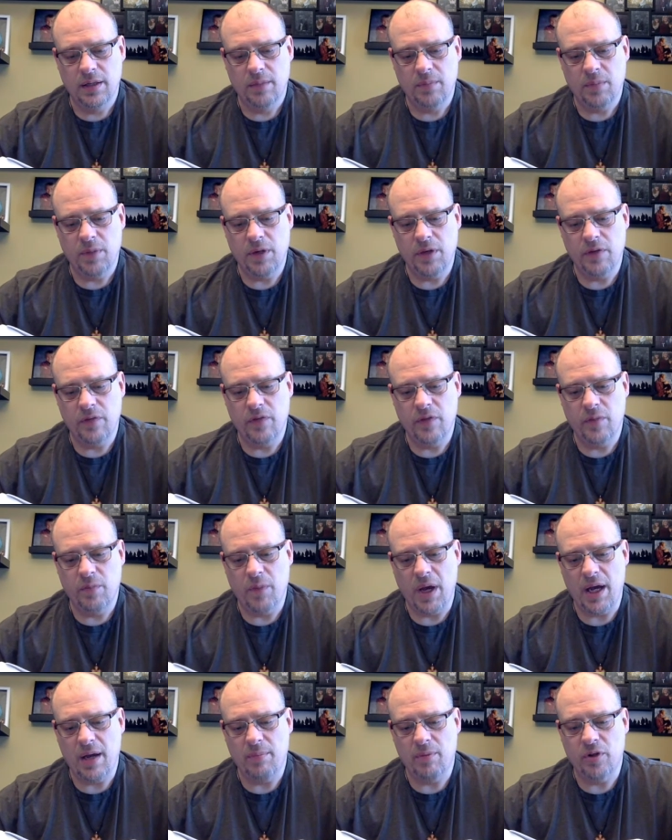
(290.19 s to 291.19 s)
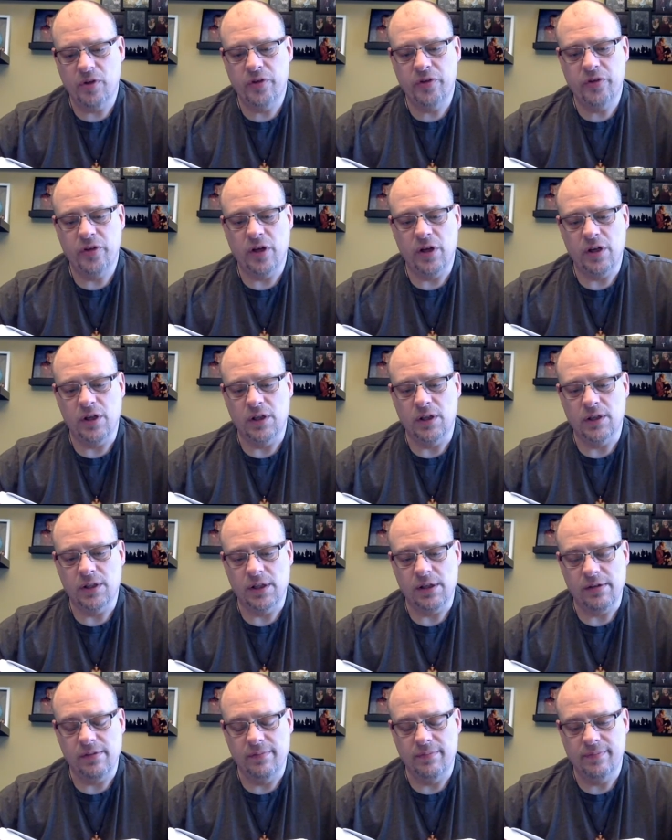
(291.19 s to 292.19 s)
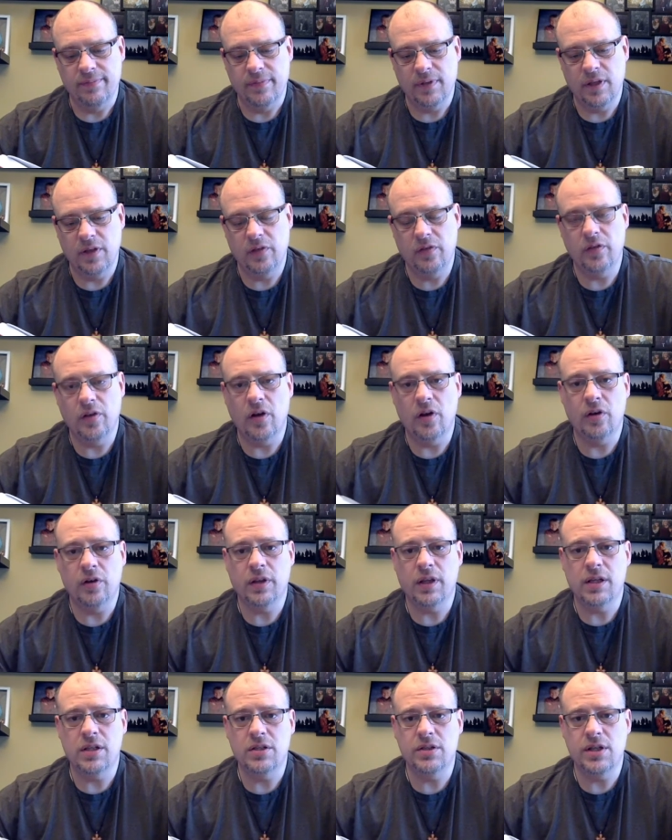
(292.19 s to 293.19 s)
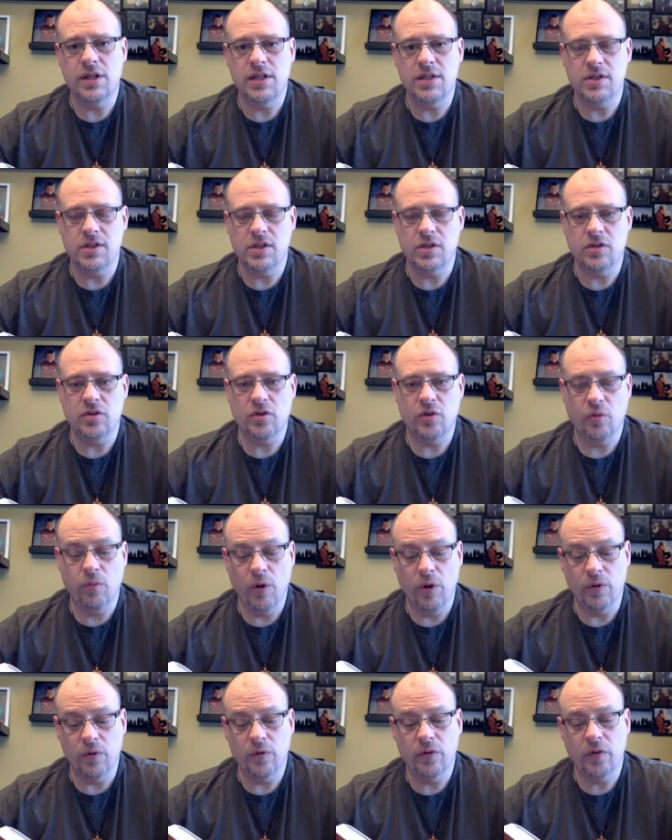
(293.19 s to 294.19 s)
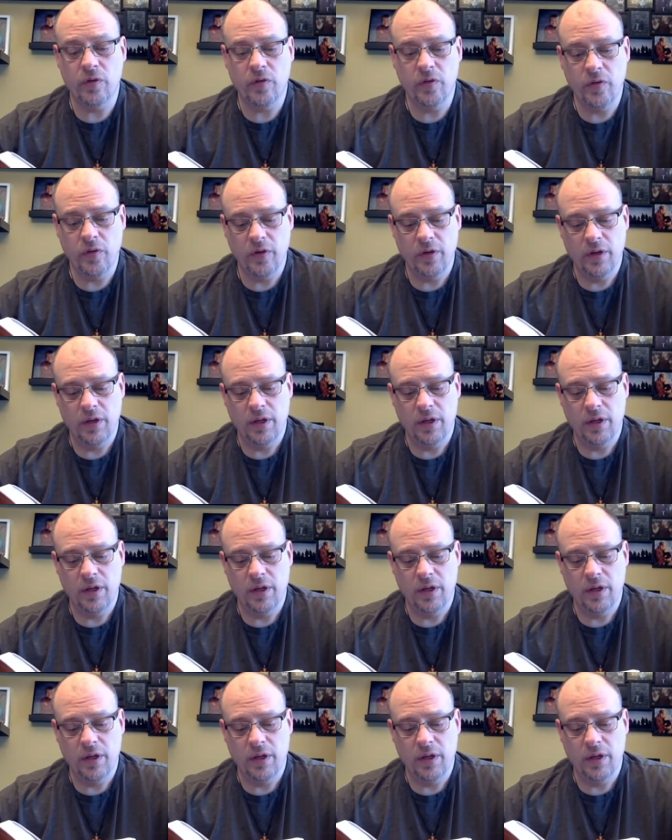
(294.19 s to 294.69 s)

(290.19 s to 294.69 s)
part of the Bible song, this song that Jesus quotes.